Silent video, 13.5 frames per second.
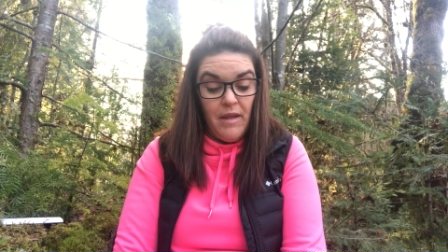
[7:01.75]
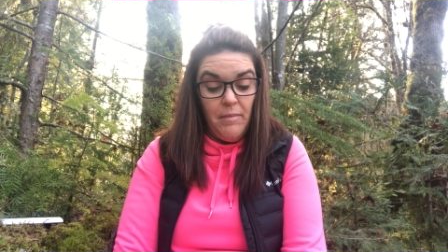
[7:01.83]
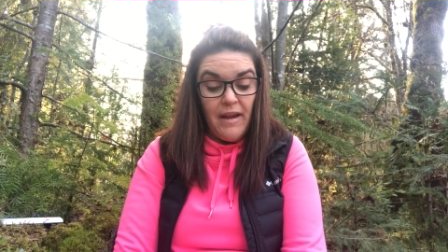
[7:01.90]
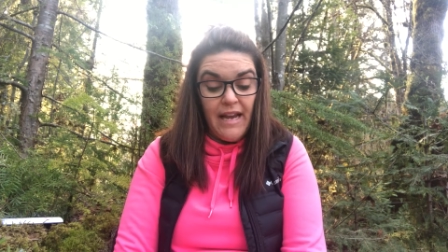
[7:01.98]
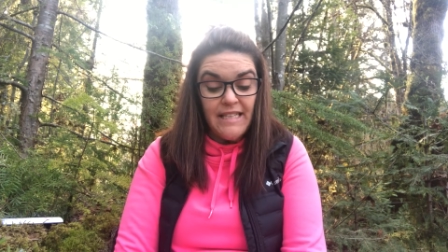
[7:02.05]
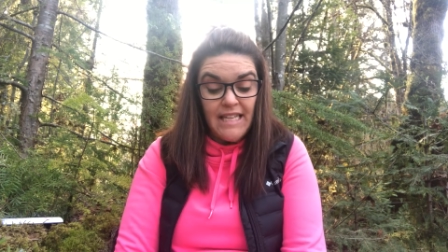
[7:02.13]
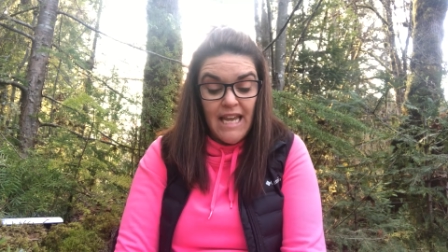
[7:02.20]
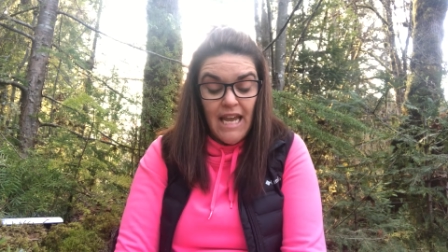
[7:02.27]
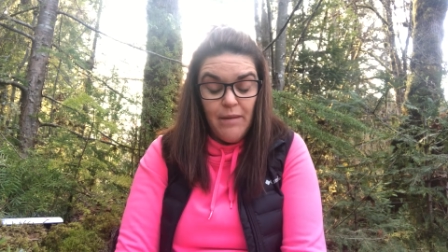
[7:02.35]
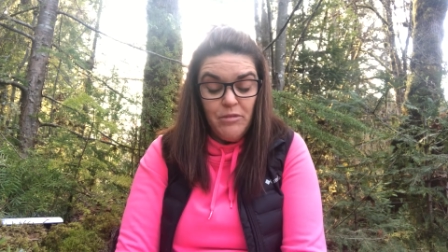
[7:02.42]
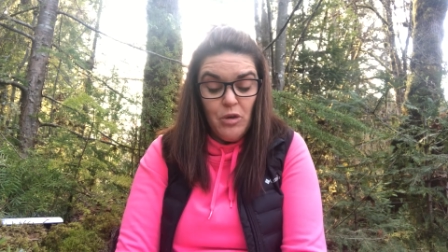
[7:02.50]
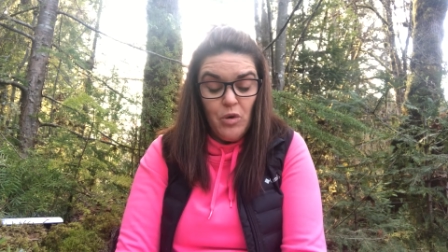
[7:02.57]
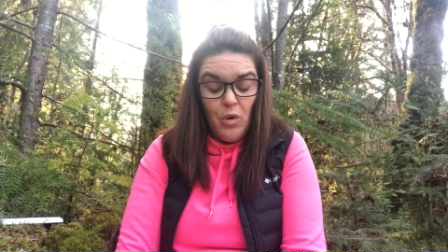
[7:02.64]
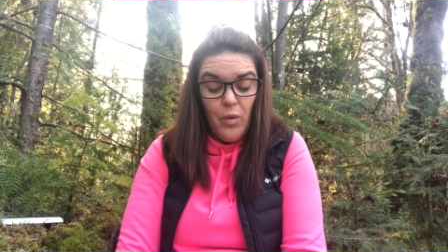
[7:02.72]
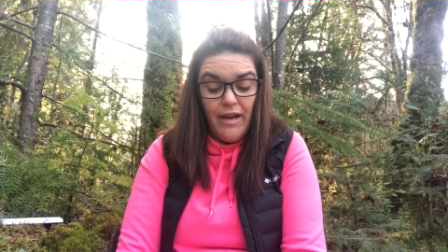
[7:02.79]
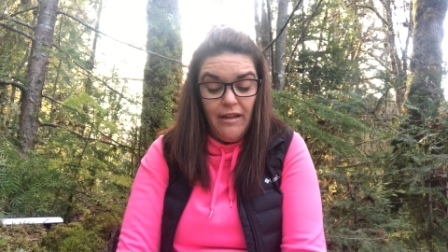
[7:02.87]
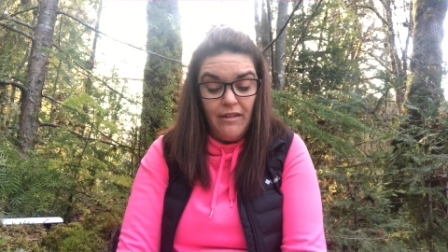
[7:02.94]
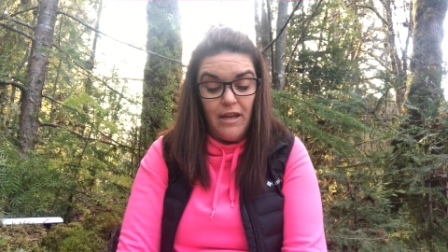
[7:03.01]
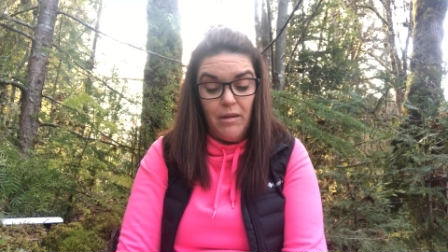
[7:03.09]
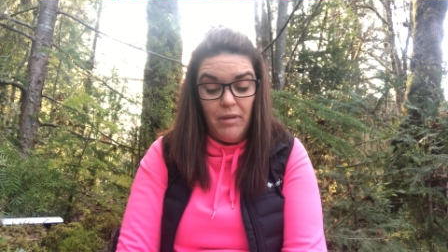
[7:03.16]
Because it came too
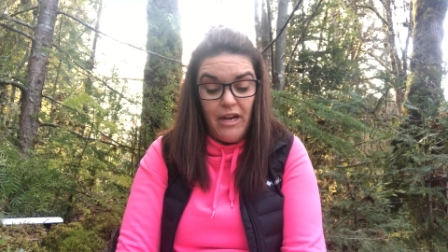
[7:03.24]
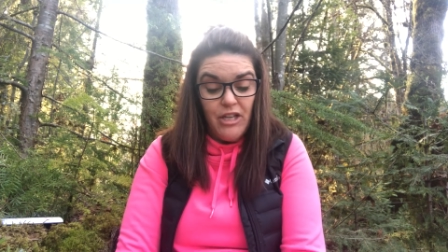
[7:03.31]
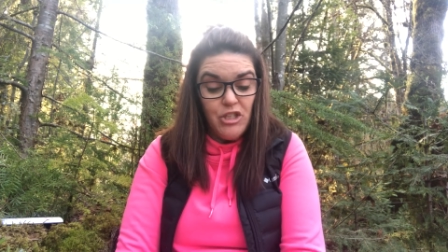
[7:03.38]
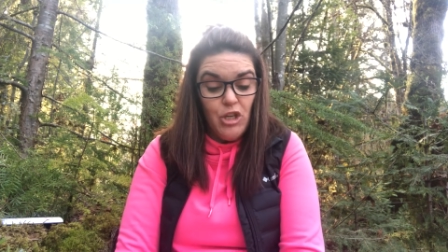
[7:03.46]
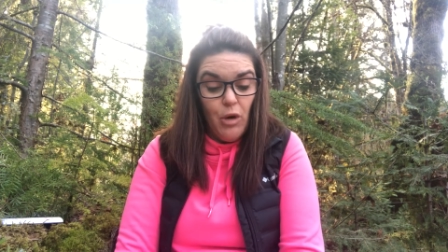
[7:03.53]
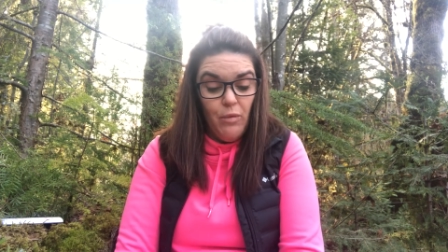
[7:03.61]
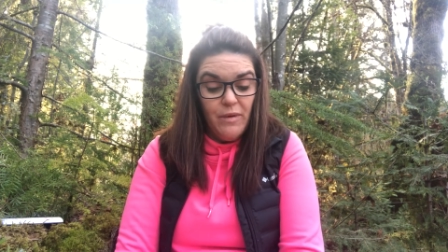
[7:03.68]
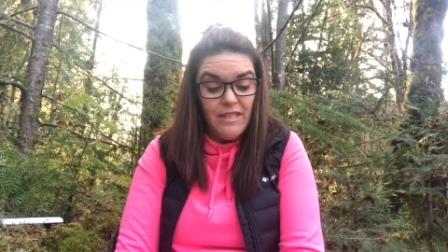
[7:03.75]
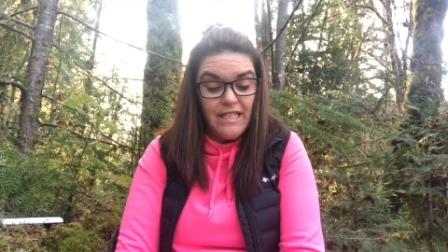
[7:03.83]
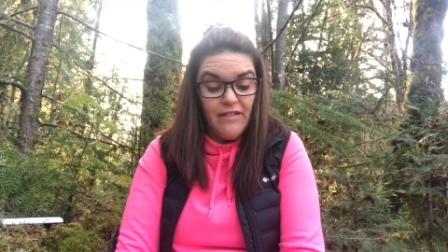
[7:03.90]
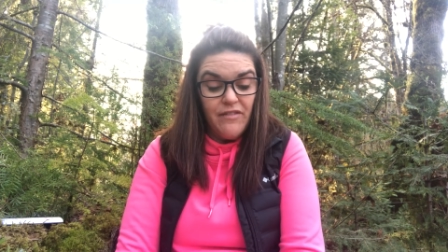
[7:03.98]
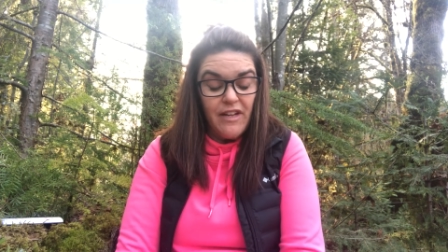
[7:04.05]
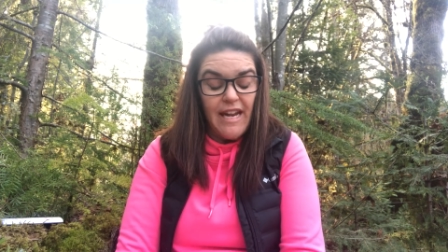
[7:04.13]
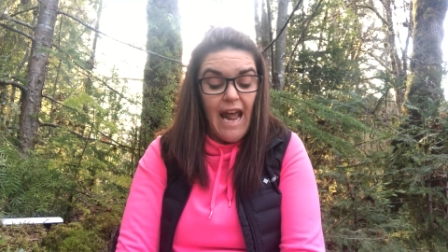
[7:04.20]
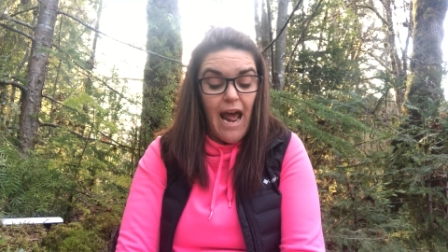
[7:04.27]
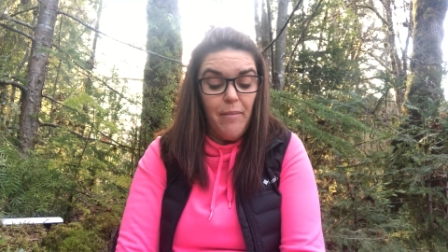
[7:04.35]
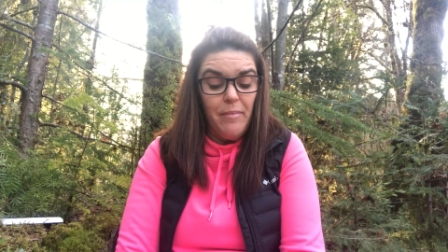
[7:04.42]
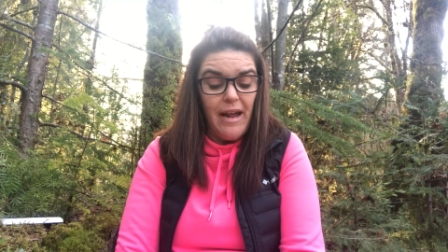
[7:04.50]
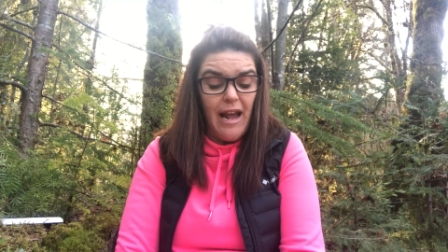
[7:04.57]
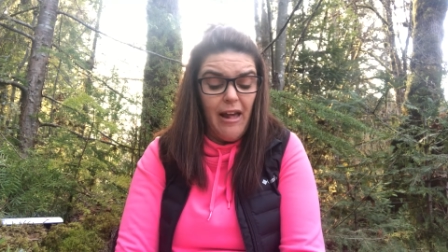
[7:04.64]
quickly, because no one's living
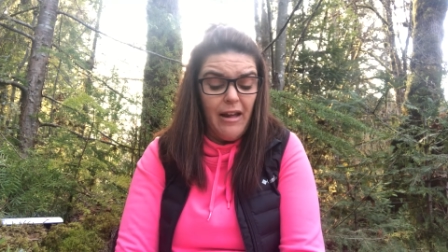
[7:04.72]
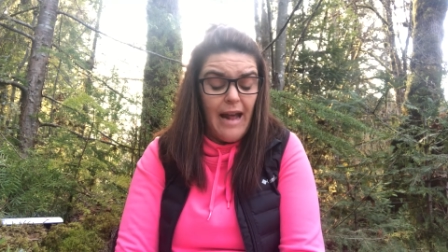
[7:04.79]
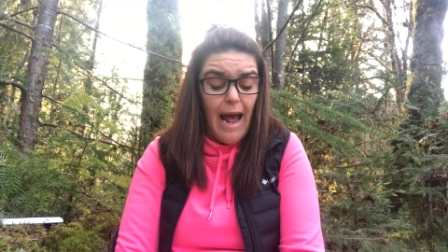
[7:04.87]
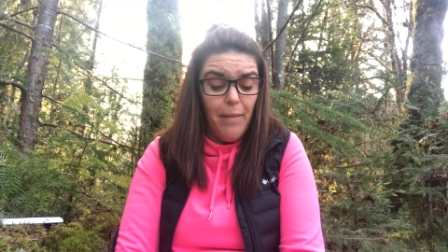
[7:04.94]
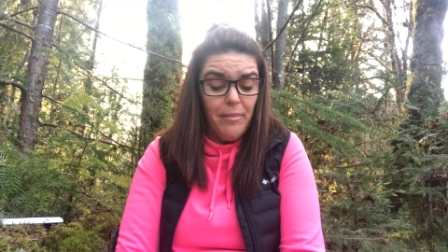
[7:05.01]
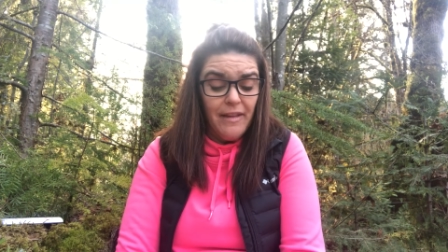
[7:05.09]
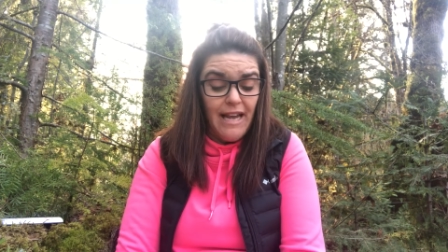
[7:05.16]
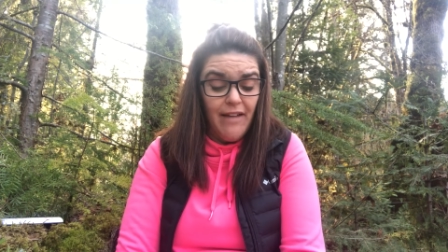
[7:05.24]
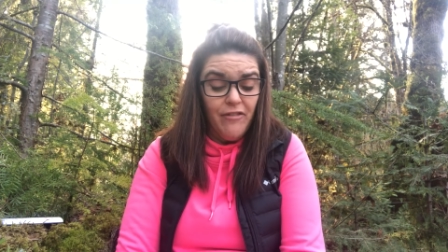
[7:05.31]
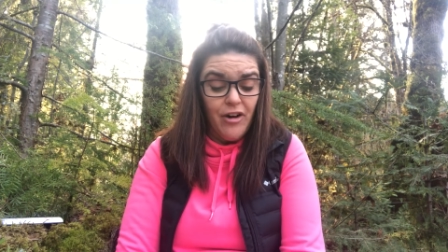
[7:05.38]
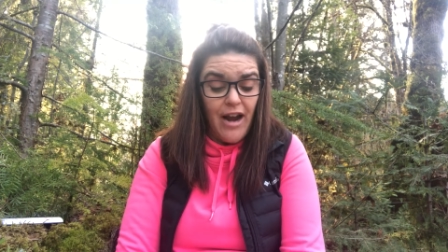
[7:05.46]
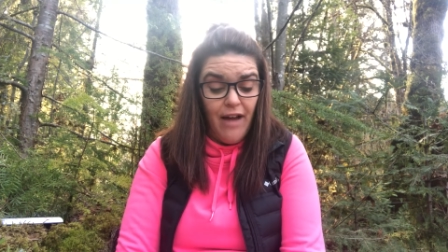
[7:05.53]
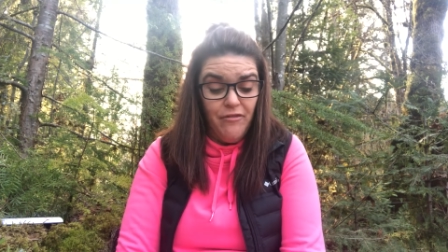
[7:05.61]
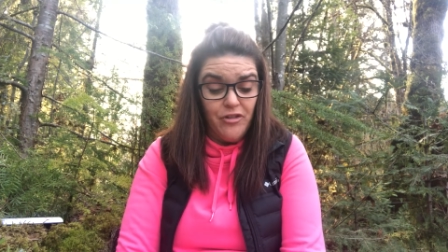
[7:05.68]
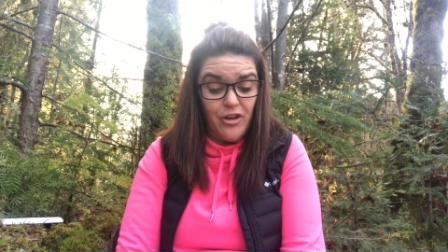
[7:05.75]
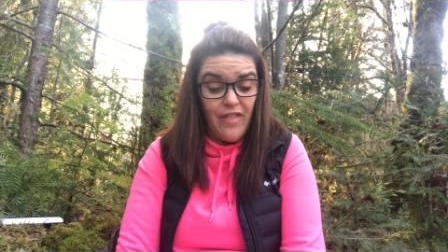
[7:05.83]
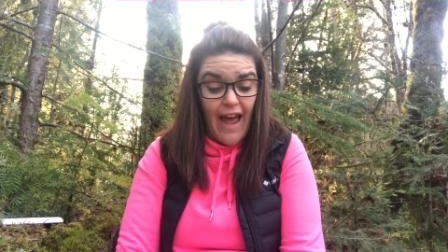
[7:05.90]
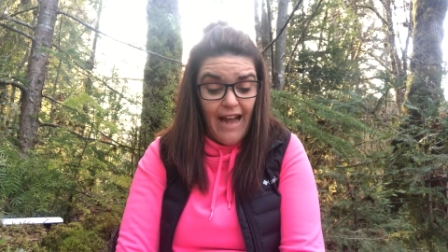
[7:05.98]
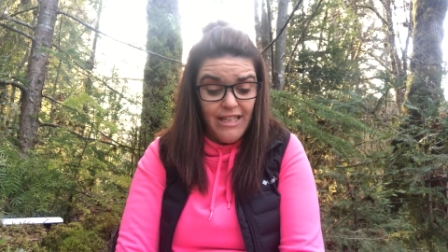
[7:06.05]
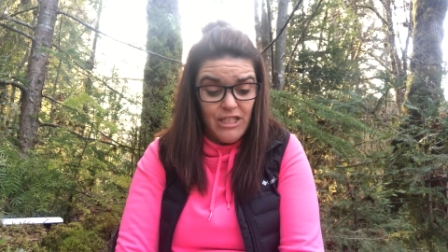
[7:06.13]
happy, happily ever after,
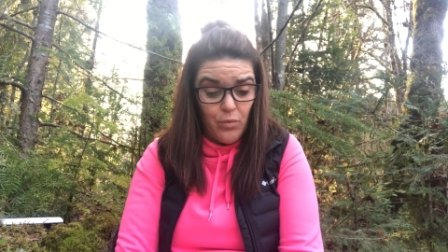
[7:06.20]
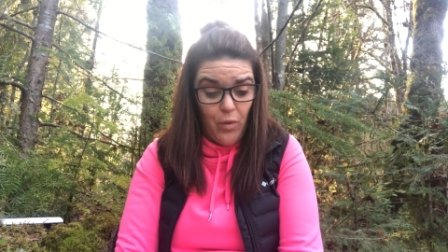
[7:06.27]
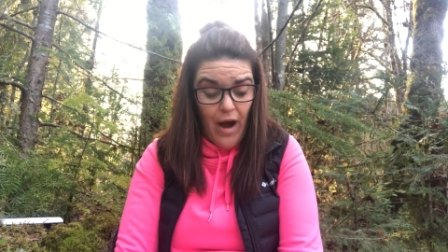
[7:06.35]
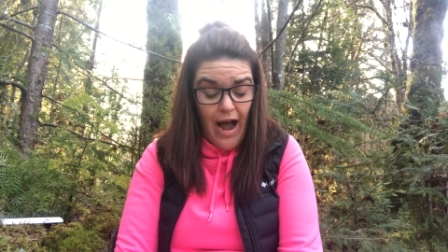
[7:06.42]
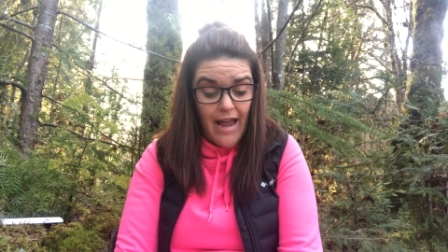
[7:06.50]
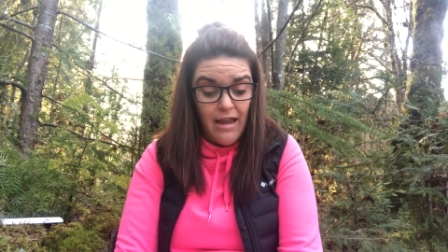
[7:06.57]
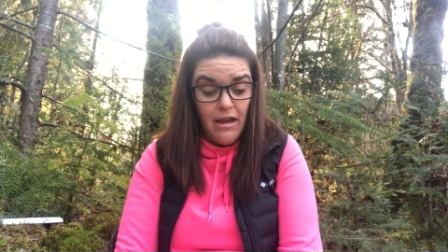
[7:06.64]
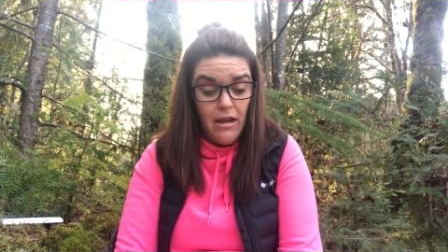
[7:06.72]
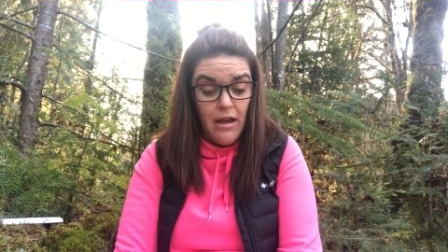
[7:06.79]
that's why.